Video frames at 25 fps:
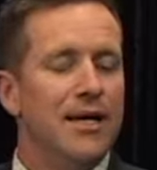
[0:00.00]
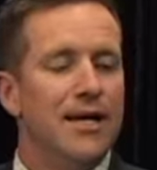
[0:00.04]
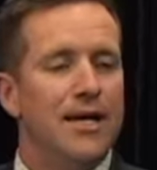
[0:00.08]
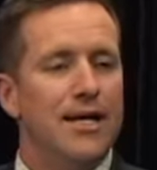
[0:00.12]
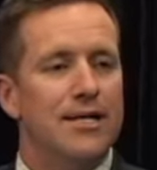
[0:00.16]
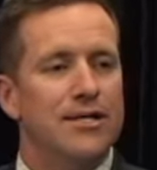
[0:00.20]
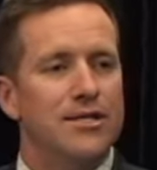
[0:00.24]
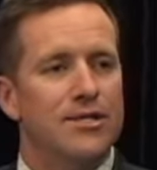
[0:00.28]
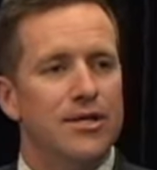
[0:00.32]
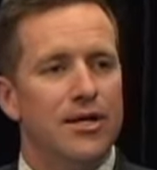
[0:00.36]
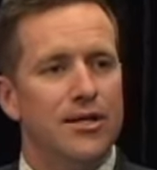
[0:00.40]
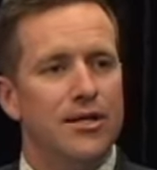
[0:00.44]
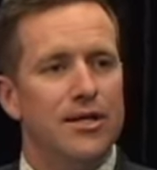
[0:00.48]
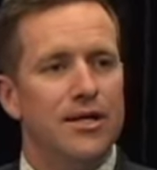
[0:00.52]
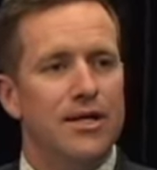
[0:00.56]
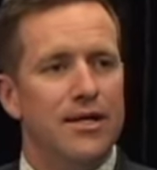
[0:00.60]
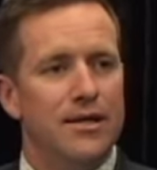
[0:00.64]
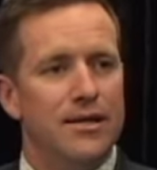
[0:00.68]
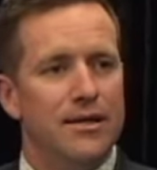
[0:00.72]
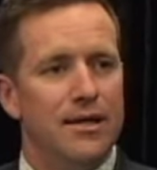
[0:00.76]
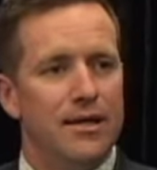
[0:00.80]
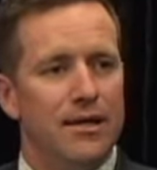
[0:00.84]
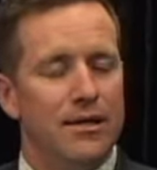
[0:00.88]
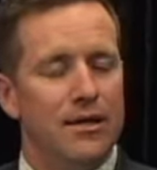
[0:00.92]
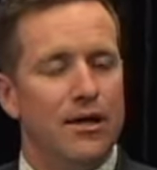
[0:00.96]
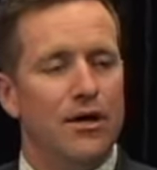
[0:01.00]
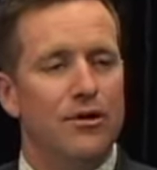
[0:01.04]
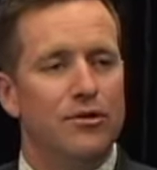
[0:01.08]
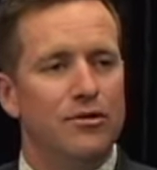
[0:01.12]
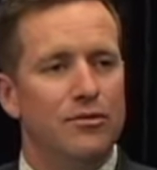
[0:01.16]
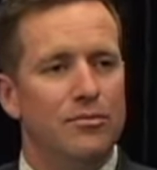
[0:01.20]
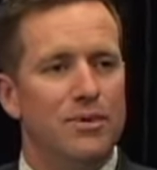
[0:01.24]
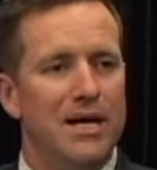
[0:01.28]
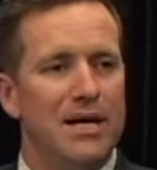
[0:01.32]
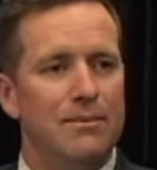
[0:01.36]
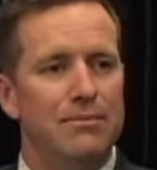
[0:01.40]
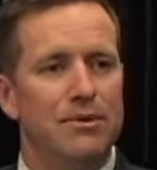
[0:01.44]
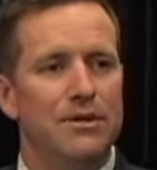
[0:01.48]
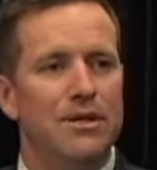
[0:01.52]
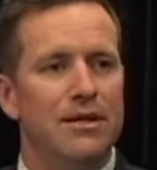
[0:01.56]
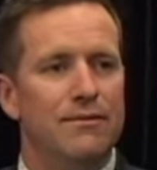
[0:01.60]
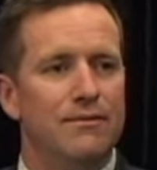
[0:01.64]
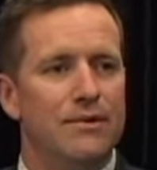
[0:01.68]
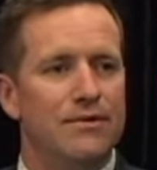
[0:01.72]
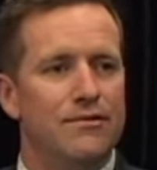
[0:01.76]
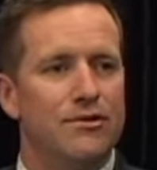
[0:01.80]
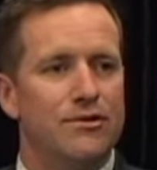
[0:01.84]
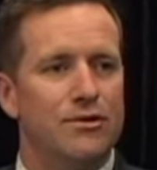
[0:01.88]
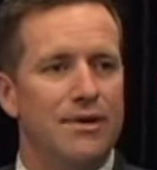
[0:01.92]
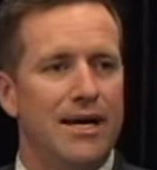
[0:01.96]
And so the local people that
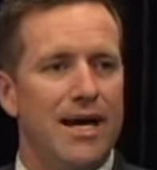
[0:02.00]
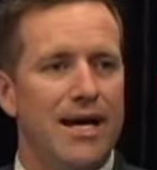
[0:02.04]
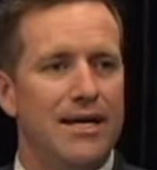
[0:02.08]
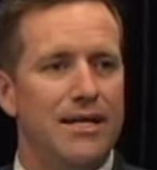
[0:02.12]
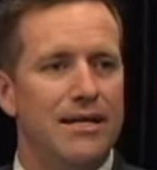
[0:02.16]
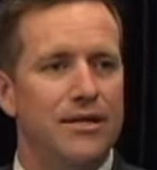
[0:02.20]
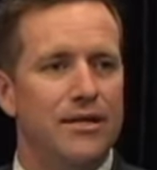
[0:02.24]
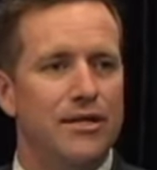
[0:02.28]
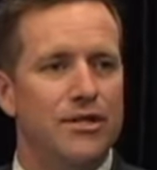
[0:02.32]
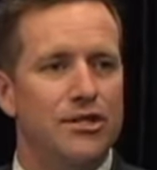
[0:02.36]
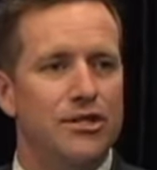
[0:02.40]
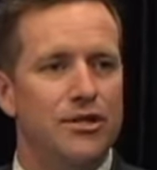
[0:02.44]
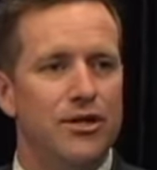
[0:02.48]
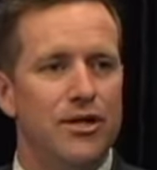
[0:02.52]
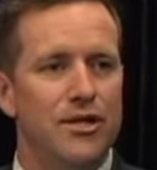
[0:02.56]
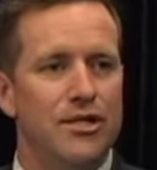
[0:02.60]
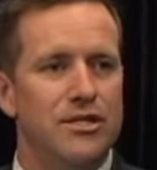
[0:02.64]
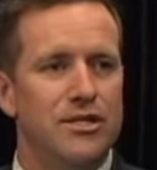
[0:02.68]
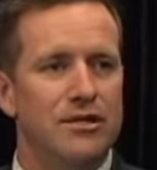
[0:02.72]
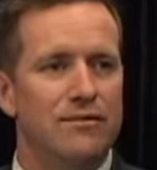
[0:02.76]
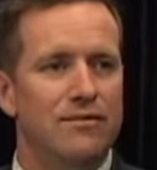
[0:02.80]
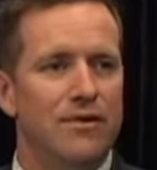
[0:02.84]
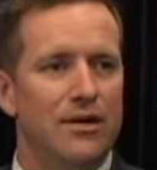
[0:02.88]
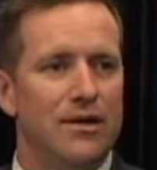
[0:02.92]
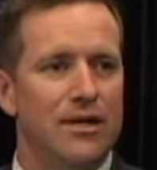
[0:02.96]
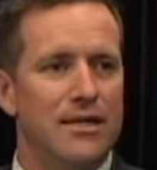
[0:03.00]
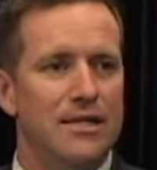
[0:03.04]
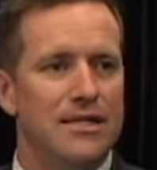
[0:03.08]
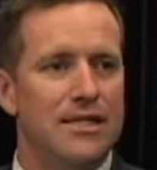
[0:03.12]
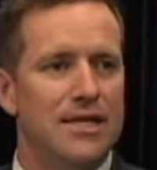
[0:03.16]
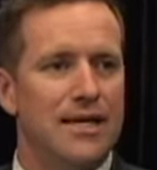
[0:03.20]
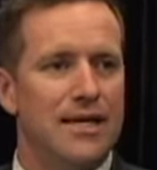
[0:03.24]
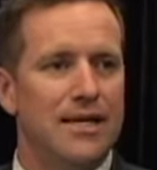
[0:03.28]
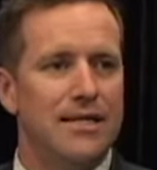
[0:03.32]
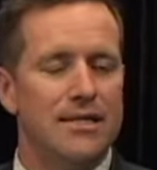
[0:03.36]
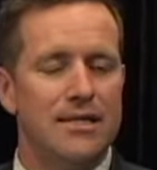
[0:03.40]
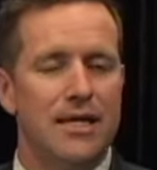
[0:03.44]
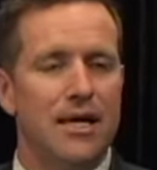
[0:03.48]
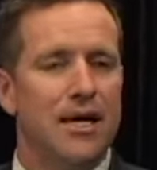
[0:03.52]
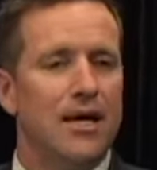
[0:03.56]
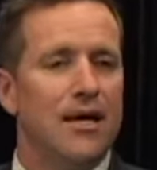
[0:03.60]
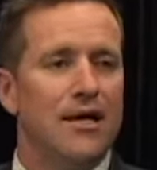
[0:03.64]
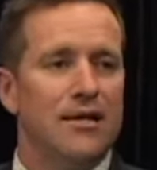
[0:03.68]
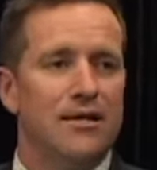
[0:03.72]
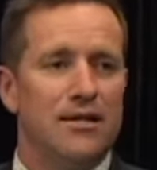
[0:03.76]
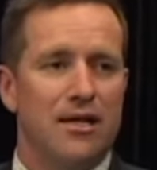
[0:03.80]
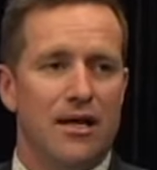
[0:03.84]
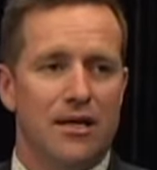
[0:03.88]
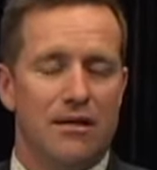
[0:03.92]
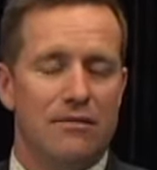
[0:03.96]
we've trained in the church, the volunteers,
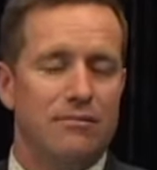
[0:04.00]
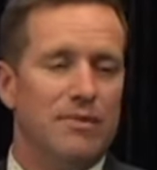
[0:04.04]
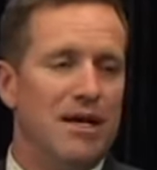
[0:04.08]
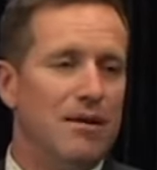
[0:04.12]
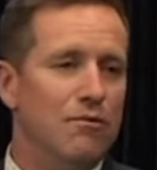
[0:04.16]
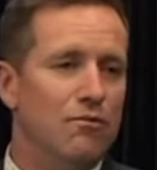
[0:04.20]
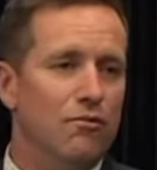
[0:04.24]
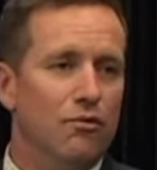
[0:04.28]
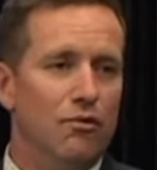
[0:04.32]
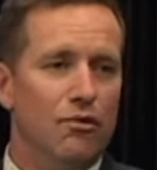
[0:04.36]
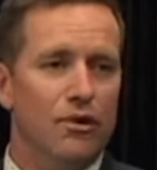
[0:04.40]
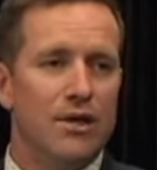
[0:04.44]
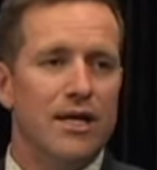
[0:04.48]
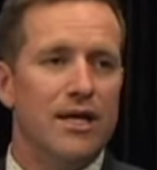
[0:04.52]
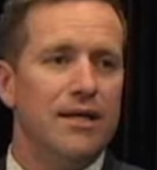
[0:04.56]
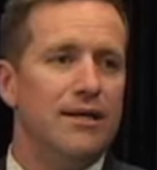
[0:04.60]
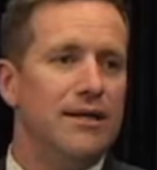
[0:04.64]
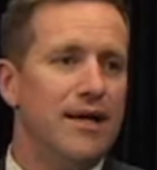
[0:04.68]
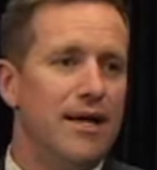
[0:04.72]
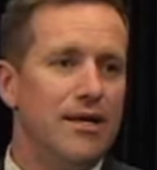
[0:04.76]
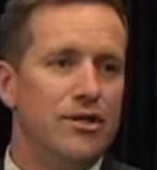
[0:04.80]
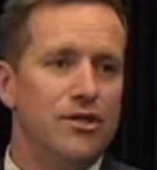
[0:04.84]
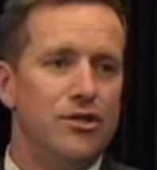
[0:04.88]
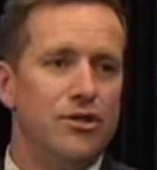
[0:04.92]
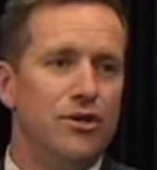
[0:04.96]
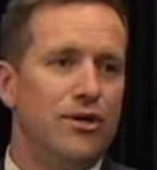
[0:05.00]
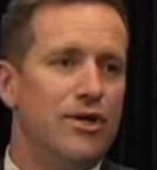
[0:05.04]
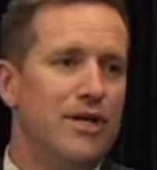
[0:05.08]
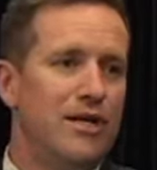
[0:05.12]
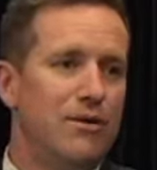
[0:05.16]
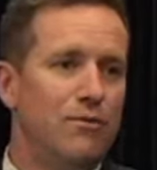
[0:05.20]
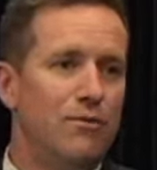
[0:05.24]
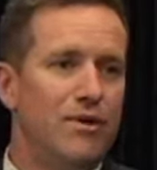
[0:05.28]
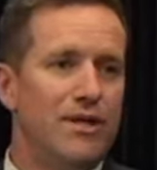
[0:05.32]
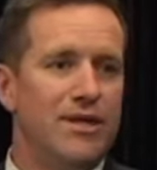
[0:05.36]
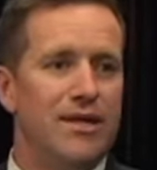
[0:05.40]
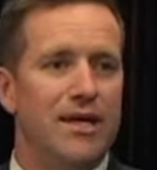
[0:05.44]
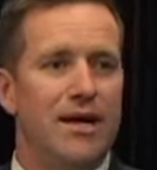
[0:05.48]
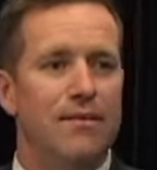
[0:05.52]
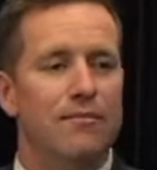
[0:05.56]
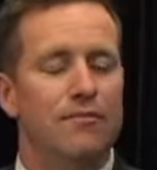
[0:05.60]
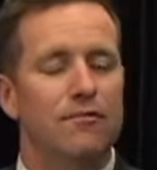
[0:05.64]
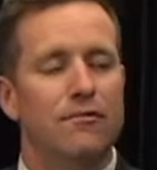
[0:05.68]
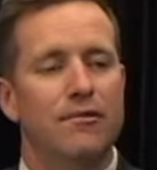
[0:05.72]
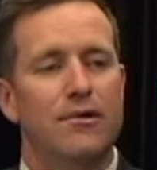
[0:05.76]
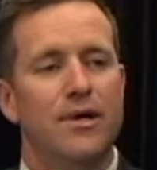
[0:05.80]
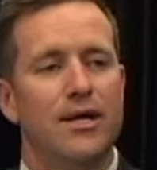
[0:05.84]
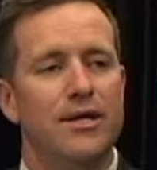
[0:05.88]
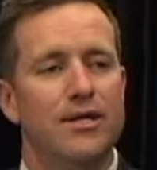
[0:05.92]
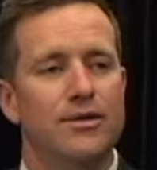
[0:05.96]
they'll have been walking that journey with them
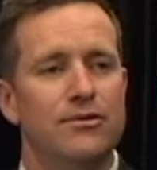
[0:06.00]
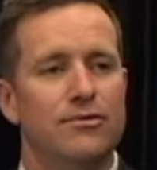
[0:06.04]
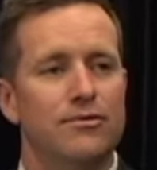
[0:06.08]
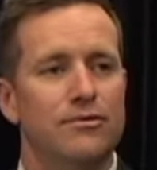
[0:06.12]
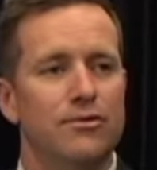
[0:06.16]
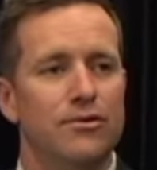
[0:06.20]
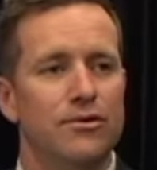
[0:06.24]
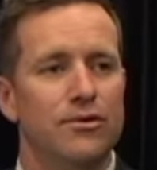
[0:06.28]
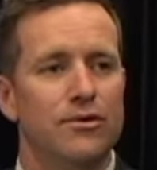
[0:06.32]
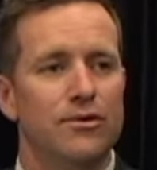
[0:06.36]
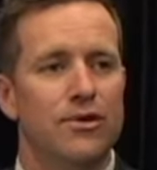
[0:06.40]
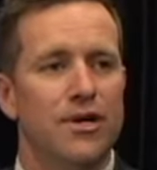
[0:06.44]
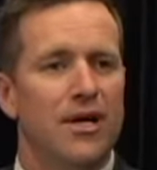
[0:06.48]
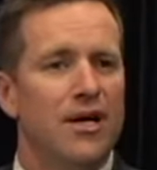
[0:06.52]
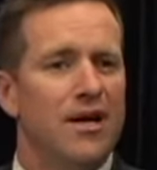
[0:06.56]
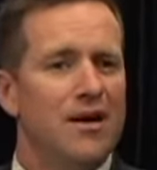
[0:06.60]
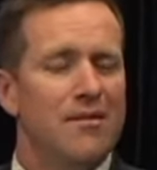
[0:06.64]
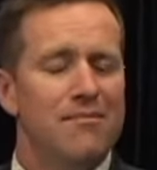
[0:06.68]
right through.